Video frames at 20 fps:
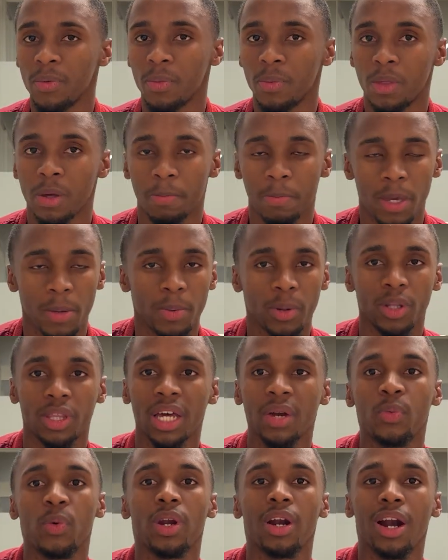The people
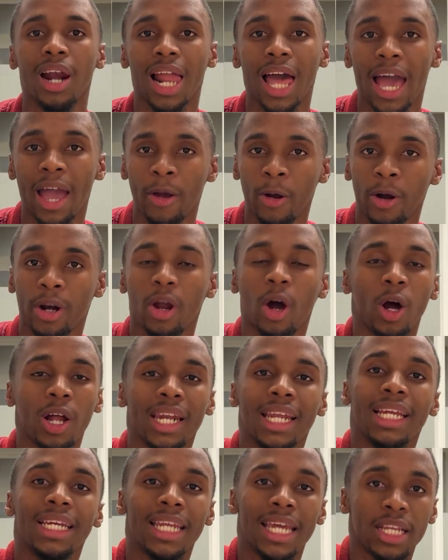that we rely on
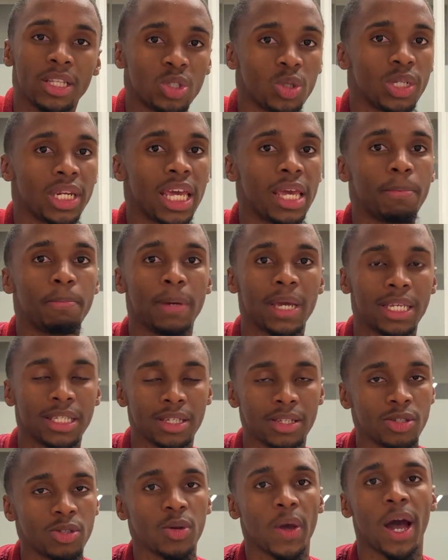a day-to-day
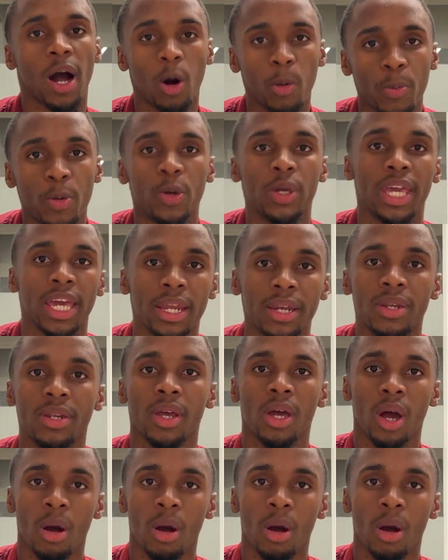basis to help you get